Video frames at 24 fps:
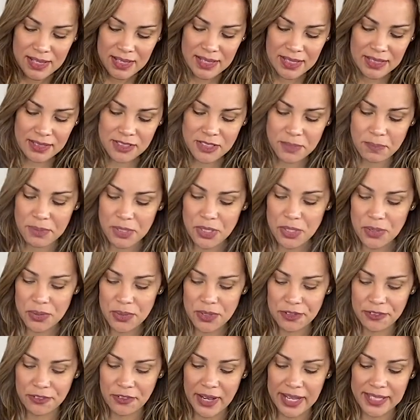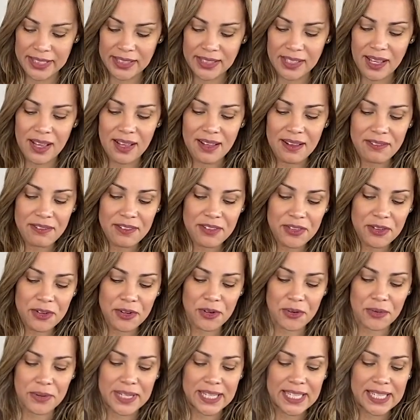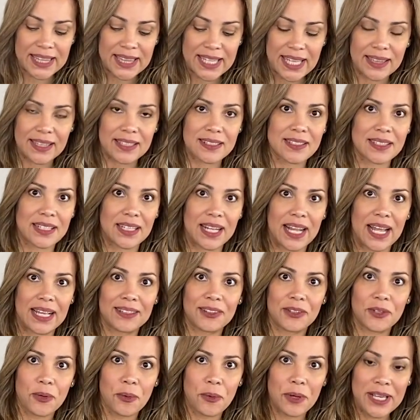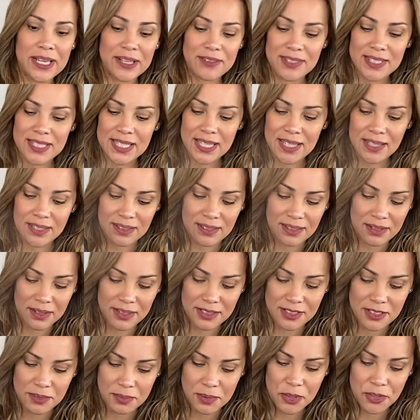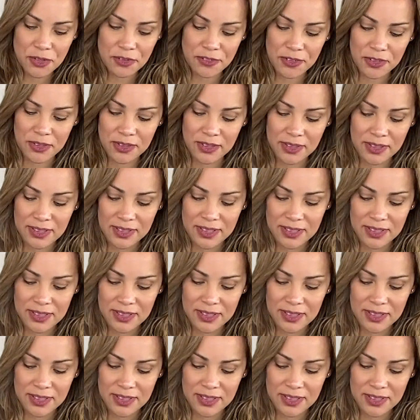It looks beautiful. I love the green that the cilantro gives it. Oh, it's beautiful.